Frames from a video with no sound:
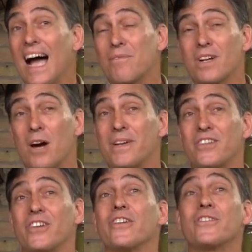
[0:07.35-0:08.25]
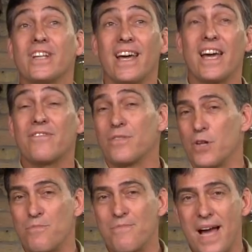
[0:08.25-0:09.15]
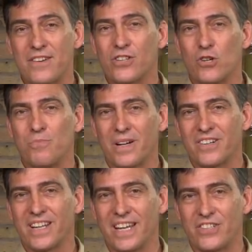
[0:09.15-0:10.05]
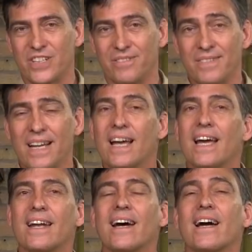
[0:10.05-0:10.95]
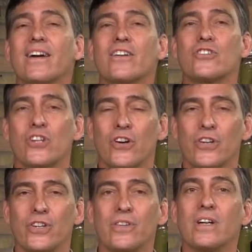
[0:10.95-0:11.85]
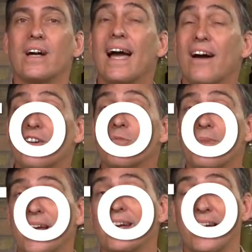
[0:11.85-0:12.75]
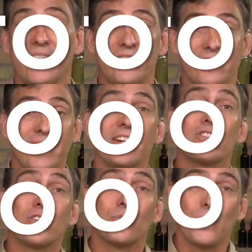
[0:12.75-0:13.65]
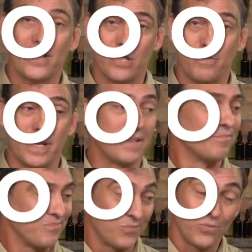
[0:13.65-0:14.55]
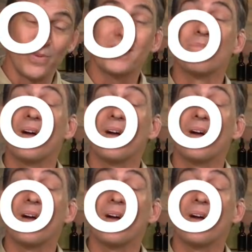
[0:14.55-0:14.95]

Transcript: I'm coming to you today from the Magical Butter Kitchen, and I'm going to show you how to make a tincture recipe with the